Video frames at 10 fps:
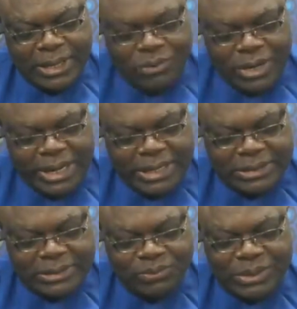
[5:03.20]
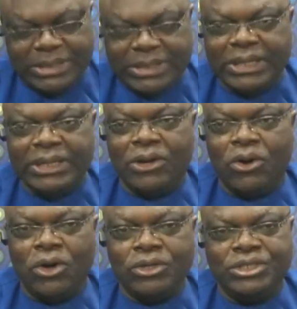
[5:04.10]
he go get what
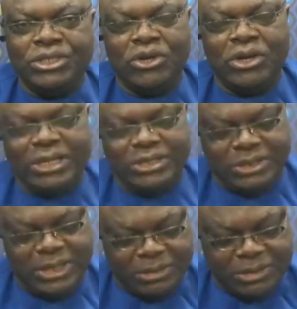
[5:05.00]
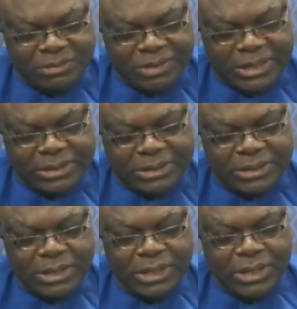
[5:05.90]
they call senior legislative
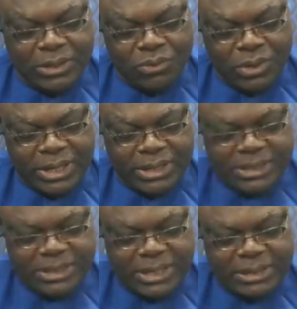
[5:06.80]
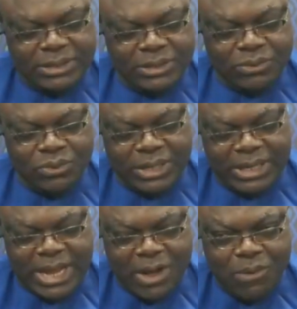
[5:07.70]
aid. He go get this aid, he
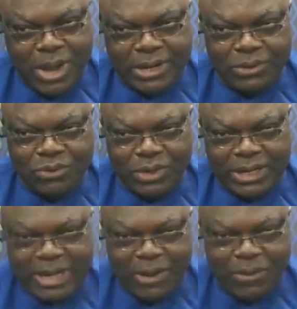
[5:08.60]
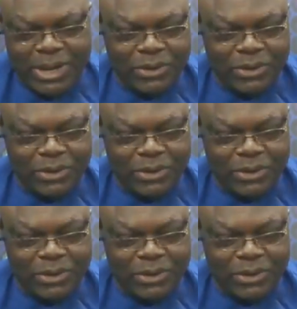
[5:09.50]
go get that one, he go get that